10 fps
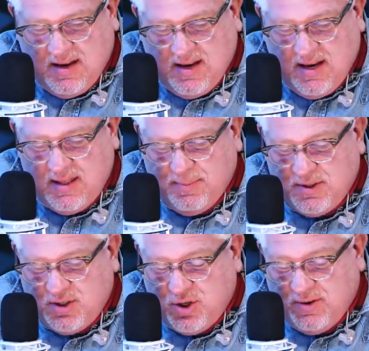In the
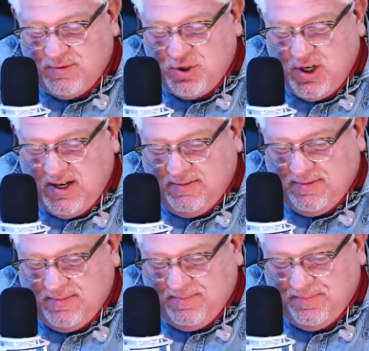position of
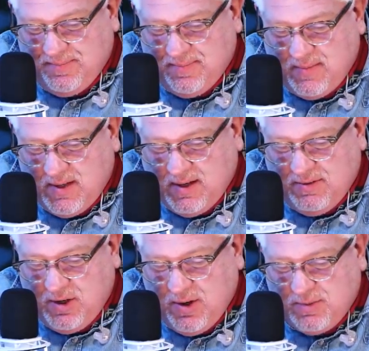chief of
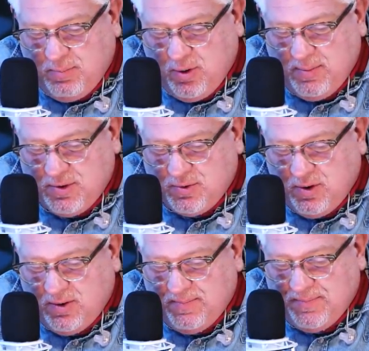the U.S. Border
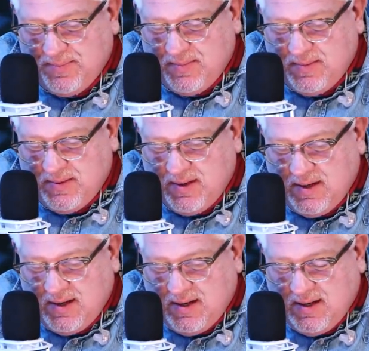Patrol,
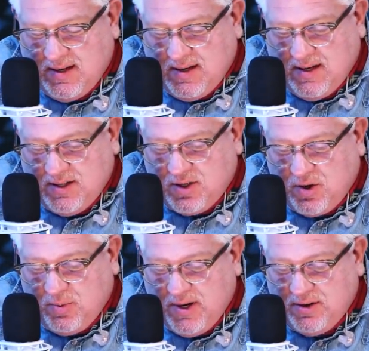it's a
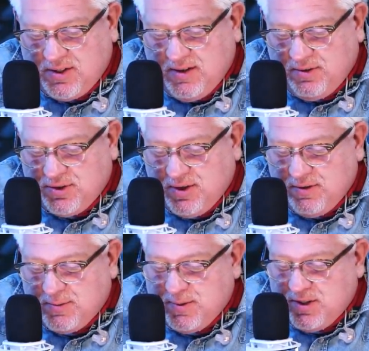career civil
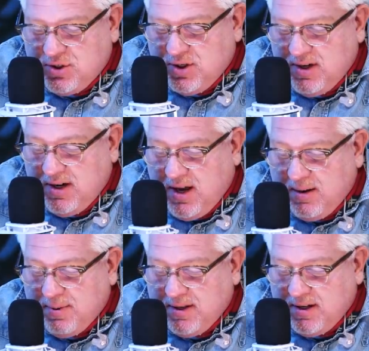service position and not
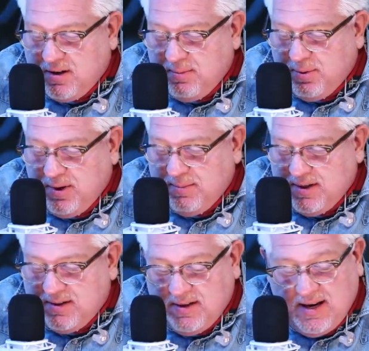a political
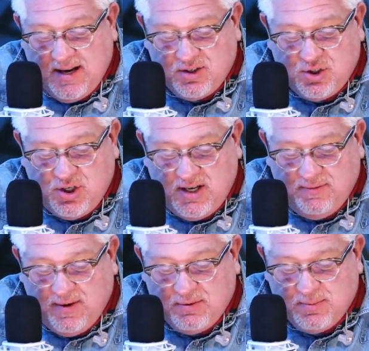appointment. As
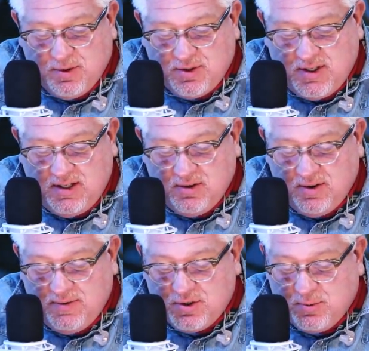chief, I was the most senior
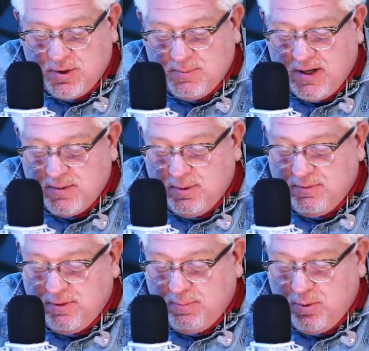official responsible
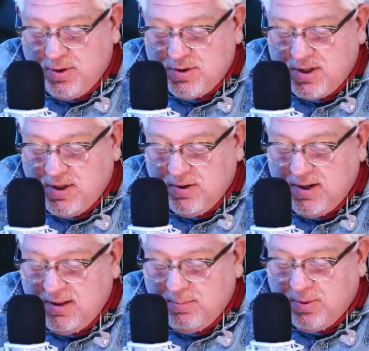for border
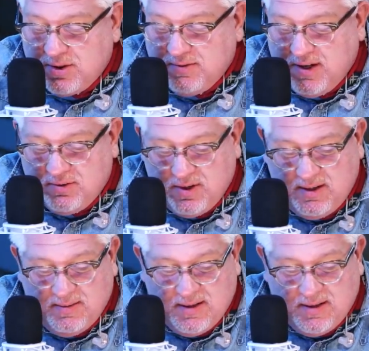security in the ports of entry.